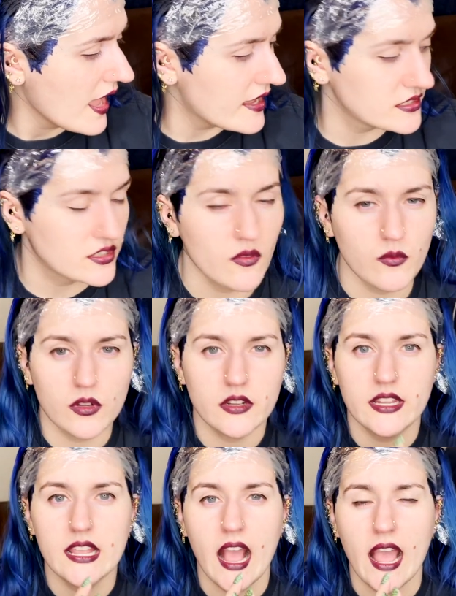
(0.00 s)
And don't
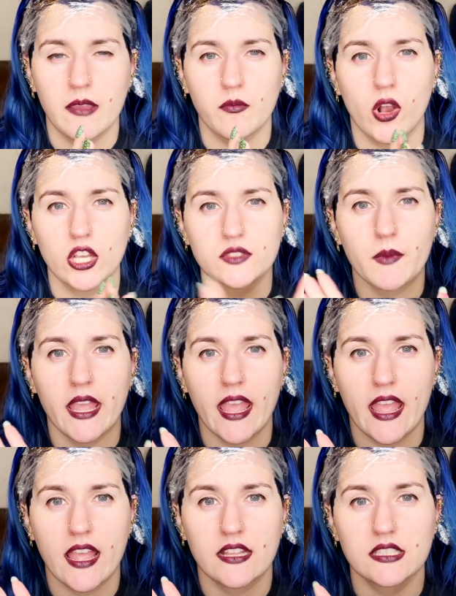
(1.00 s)
worry, I washed my
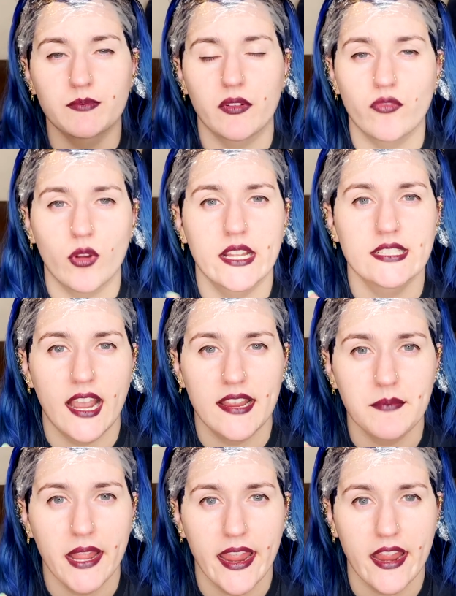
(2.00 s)
hands before I dyed
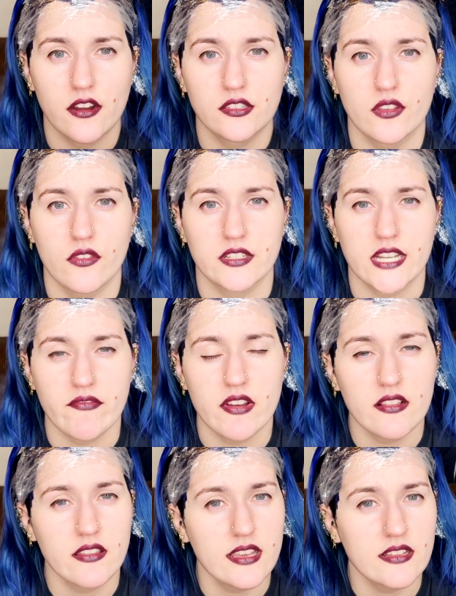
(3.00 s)
my hair, so they're
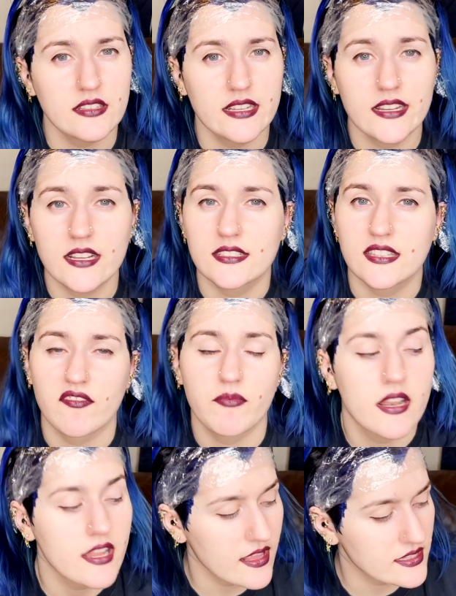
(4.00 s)
definitely clean because they've
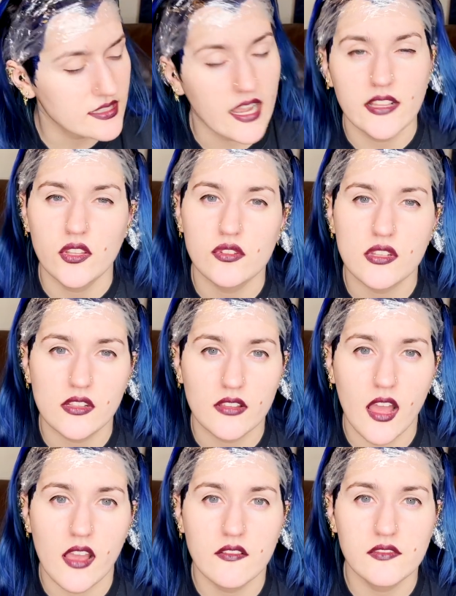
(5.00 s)
been inside those
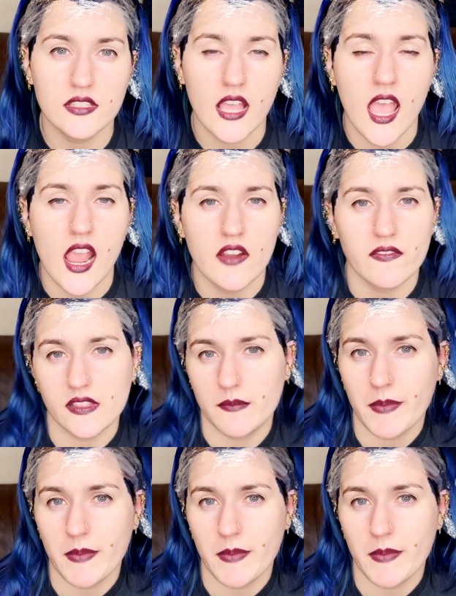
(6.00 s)
gloves for the